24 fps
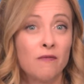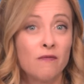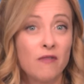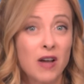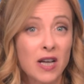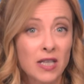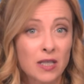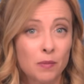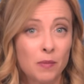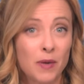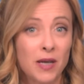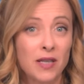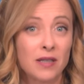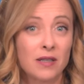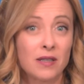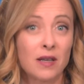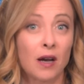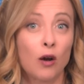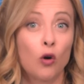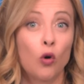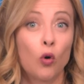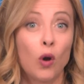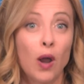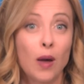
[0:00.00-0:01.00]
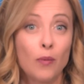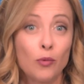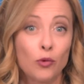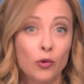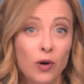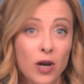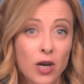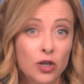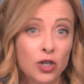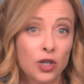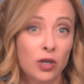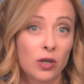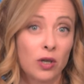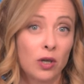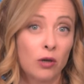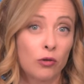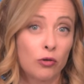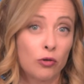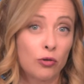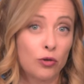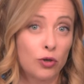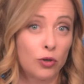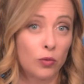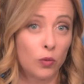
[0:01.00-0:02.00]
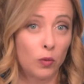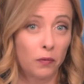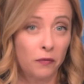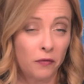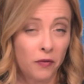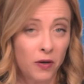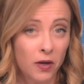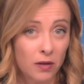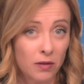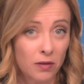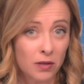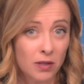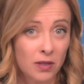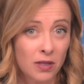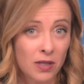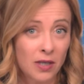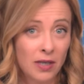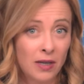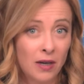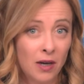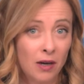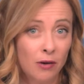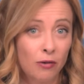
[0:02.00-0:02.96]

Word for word: investments, and collaboration in crucial fields,